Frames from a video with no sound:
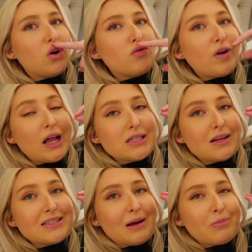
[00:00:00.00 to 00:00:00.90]
On
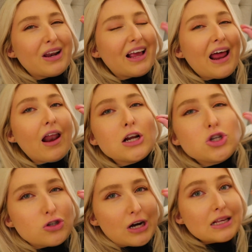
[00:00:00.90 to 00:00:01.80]
Valentine's Day, I'm gonna get
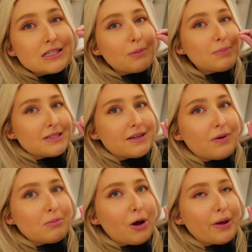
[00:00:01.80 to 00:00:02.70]
like dressed up as
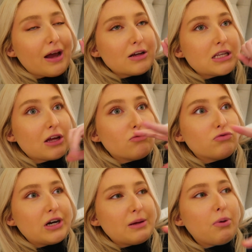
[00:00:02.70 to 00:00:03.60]
if I'm going out to like a
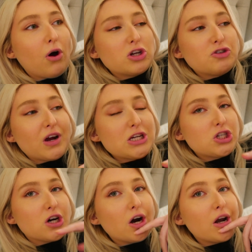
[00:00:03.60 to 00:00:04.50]
really posh
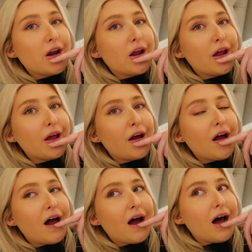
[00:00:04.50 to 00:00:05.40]
restaurant.
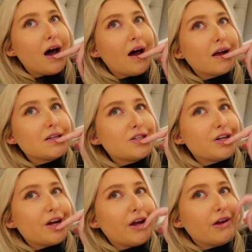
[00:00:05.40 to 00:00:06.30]
Because
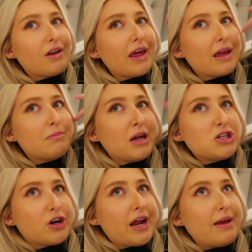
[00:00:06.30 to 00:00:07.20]
you know, like in my
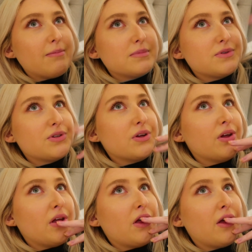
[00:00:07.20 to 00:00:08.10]
dreams,
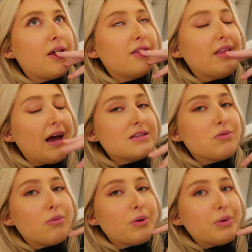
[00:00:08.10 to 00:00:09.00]
that
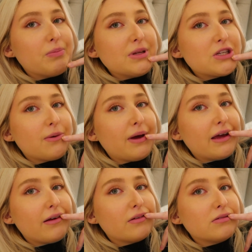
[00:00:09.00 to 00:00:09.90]
is what we would be
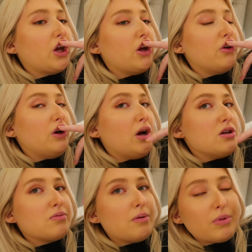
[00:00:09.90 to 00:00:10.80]
doing. Who
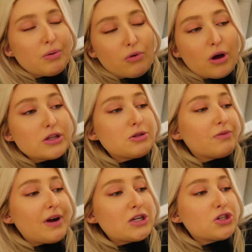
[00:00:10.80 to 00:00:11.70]
knows when we will go
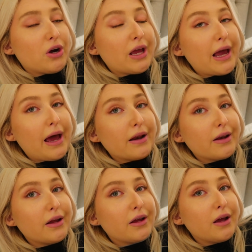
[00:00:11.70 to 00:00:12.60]
to a restaurant again?